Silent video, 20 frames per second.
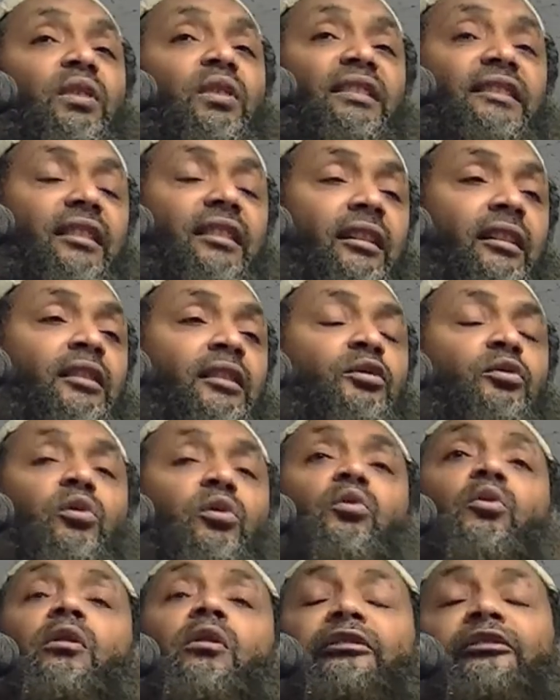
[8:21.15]
return to
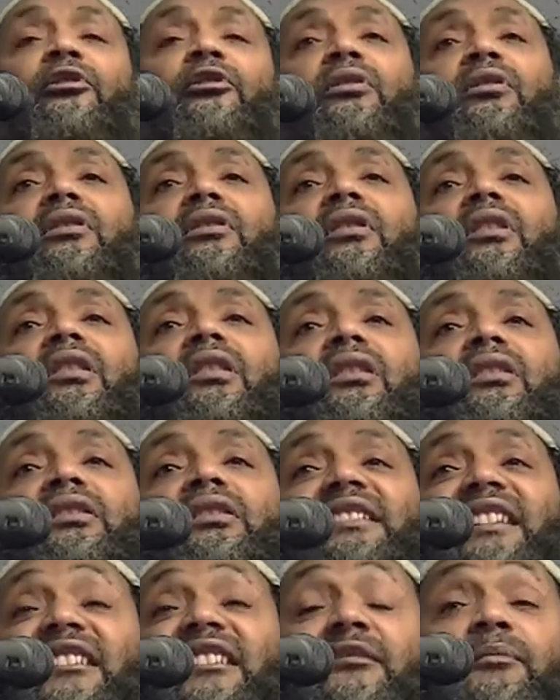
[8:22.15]
kufr,
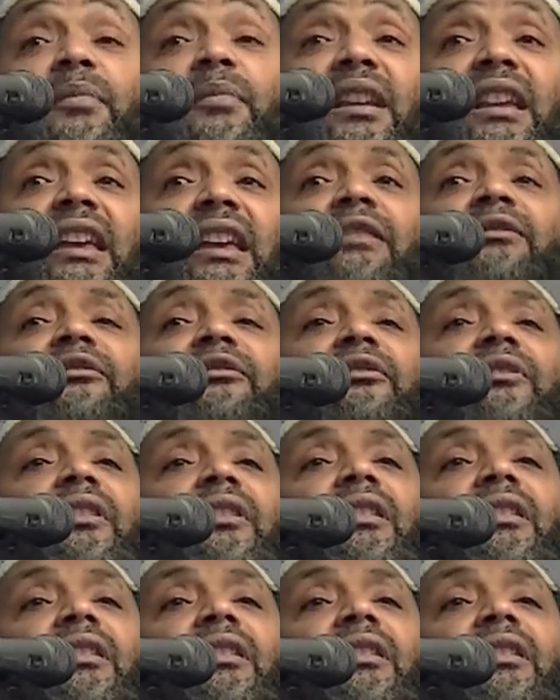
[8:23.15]
disbelief.